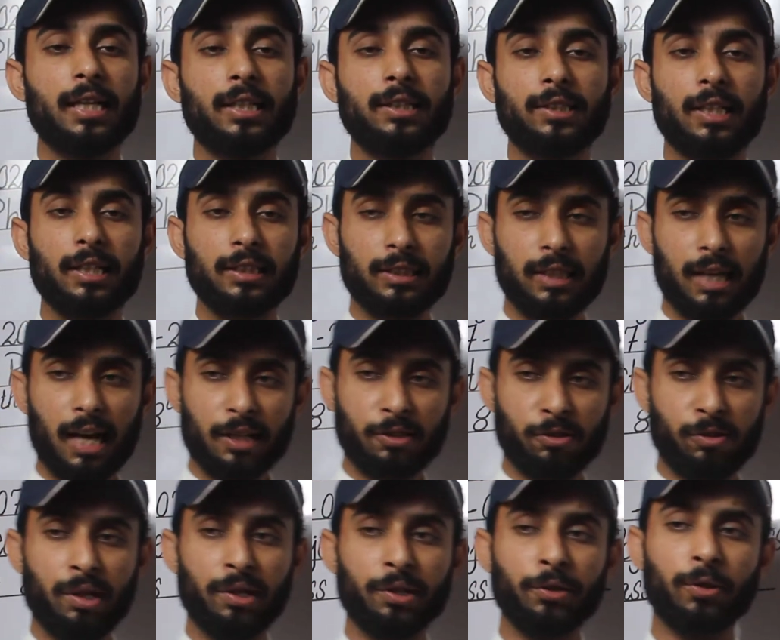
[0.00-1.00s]
Just like
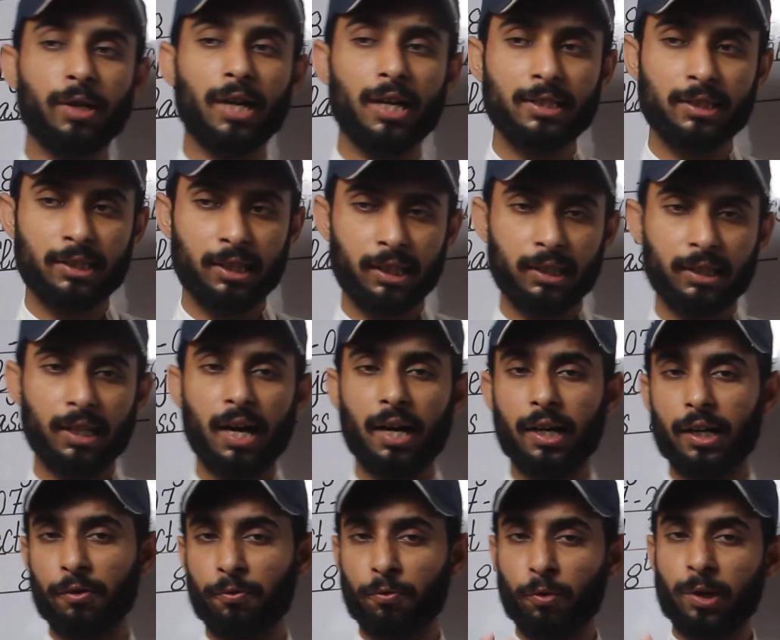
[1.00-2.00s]
student, you can say
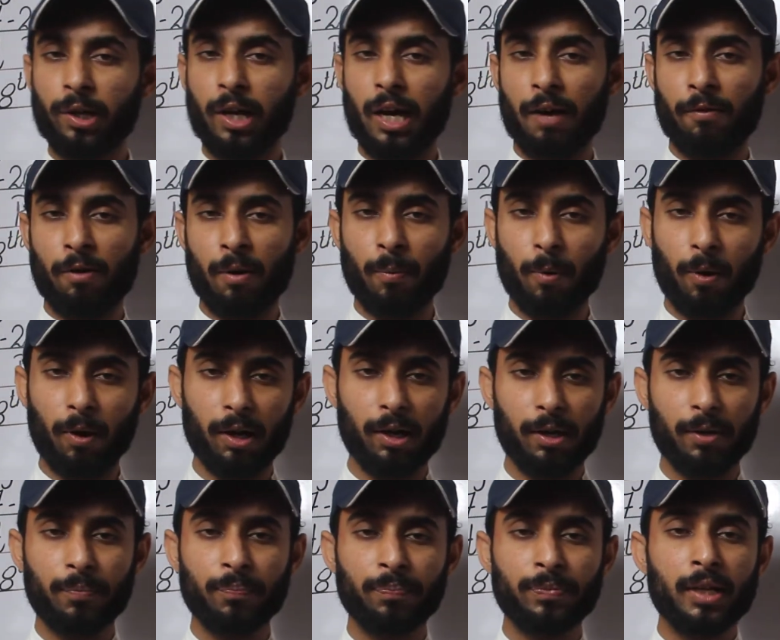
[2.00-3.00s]
that if we have a
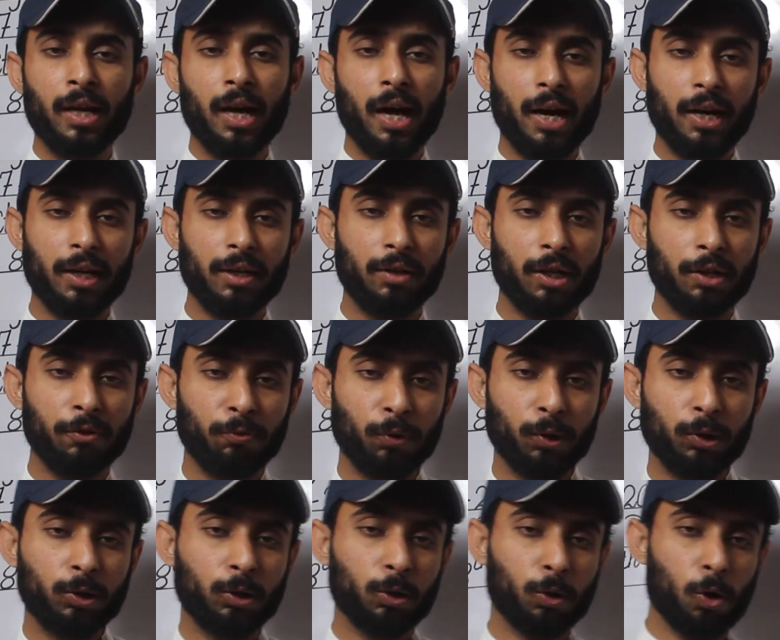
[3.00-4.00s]
ball and if
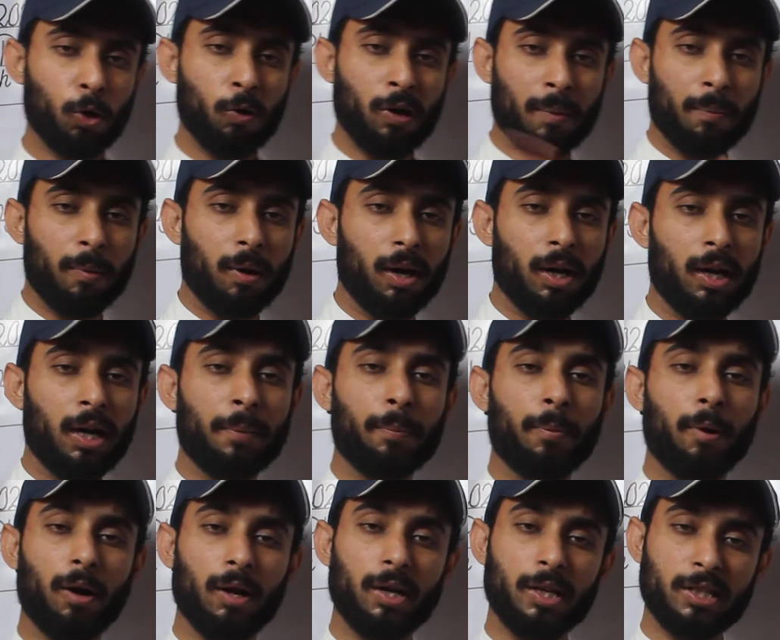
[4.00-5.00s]
we throw a
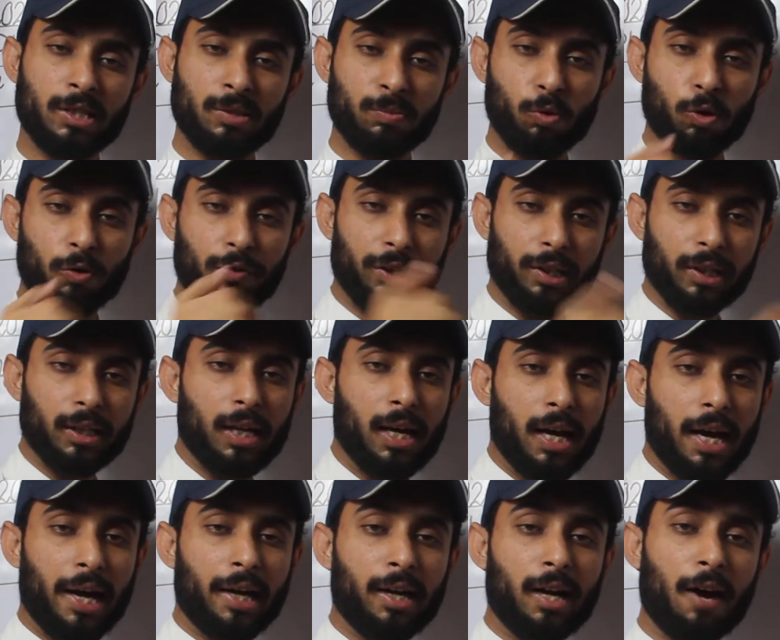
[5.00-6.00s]
ball is moving.
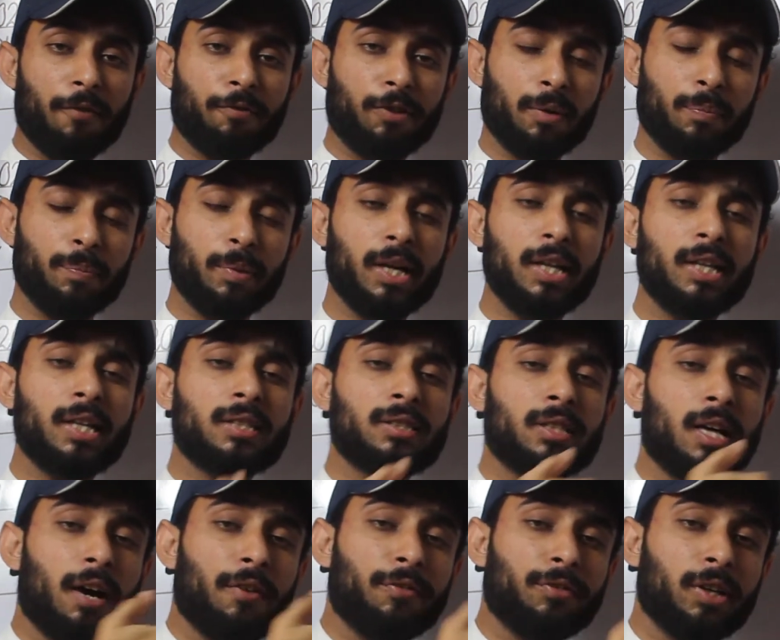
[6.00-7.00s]
And after millions
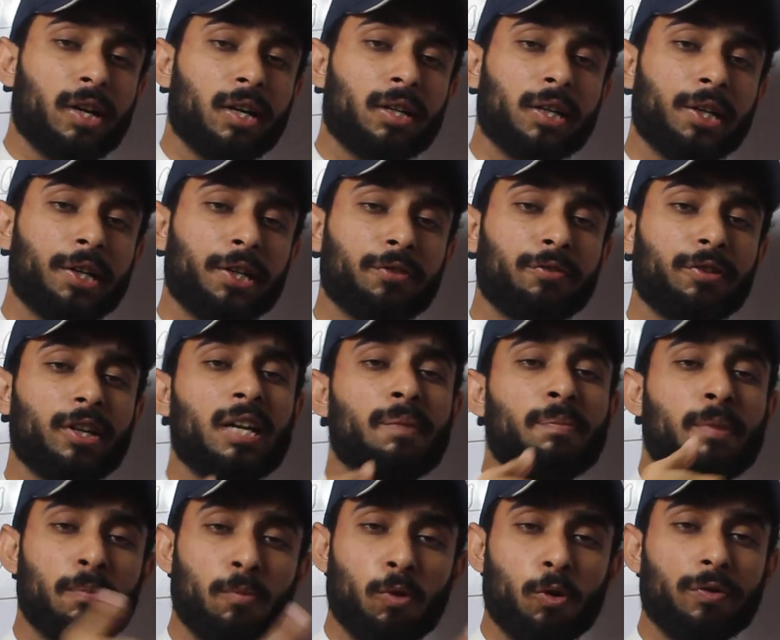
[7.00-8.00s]
of years, it will
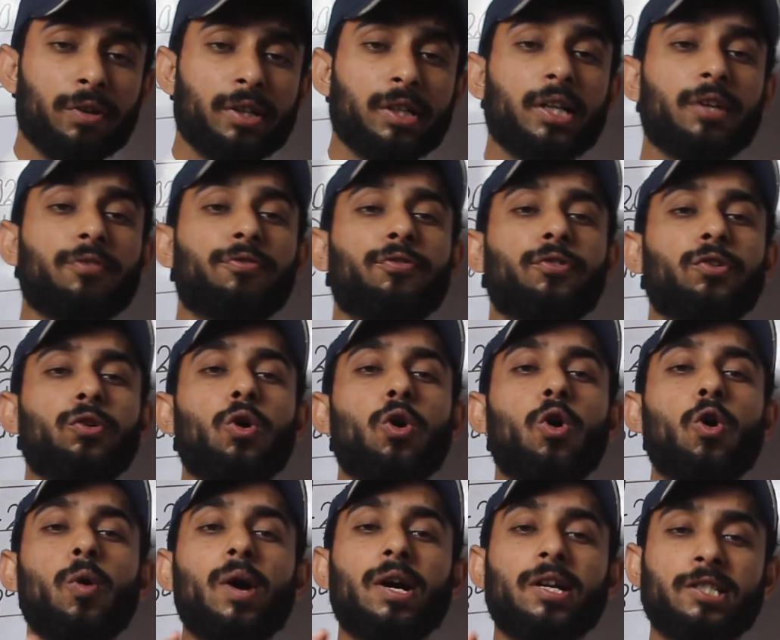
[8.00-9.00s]
be moving if
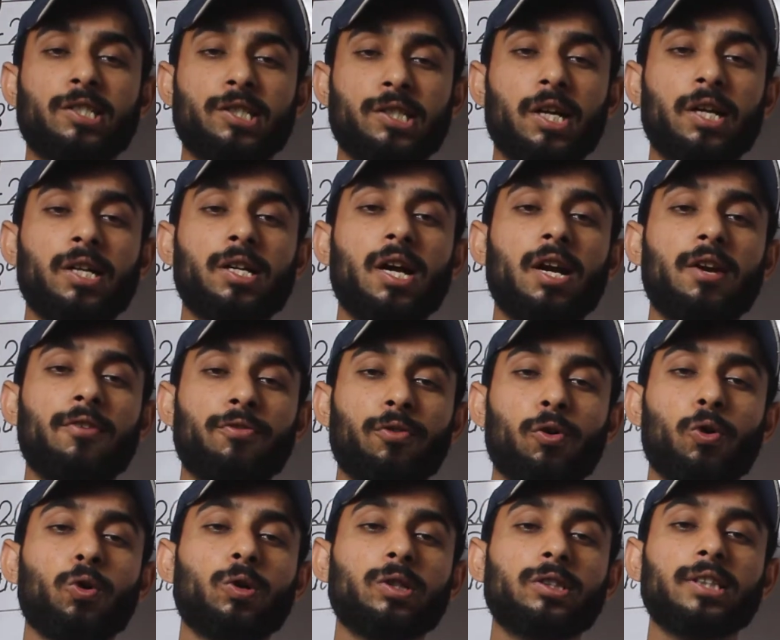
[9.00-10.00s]
no external
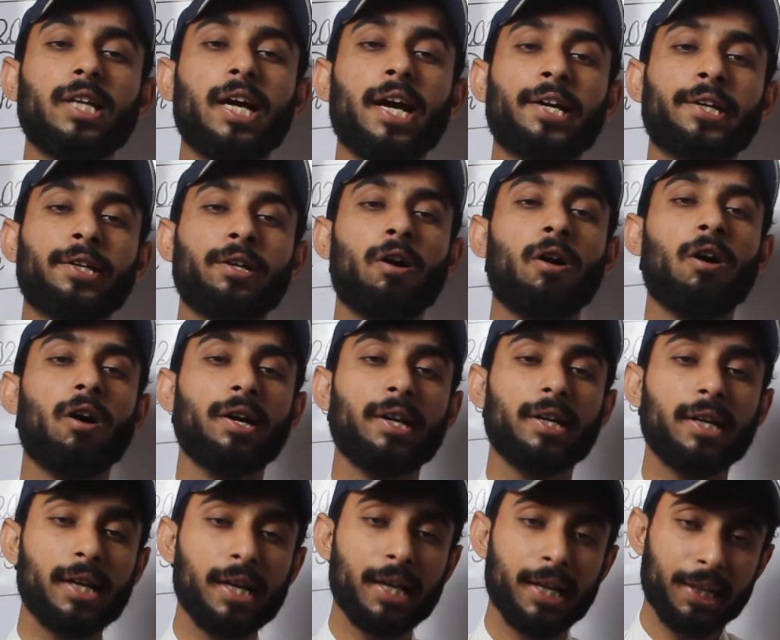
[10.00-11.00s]
force act
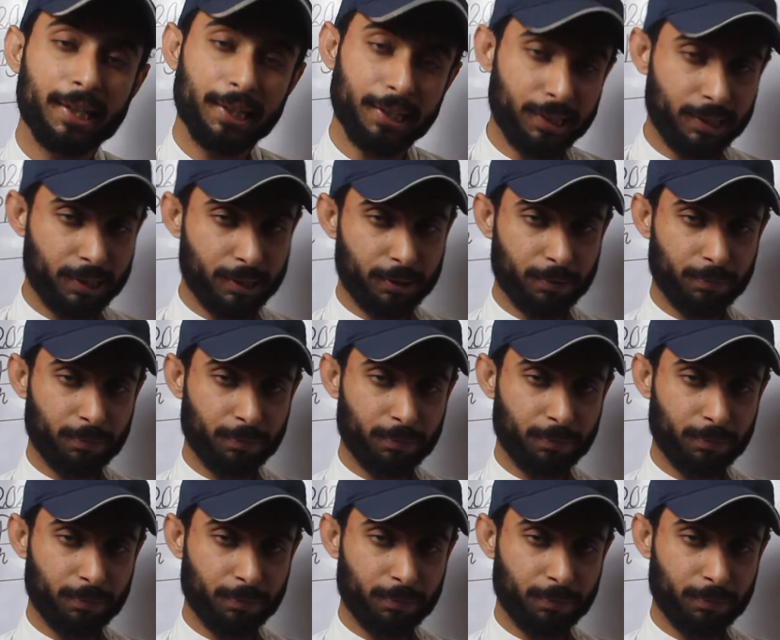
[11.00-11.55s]
on it.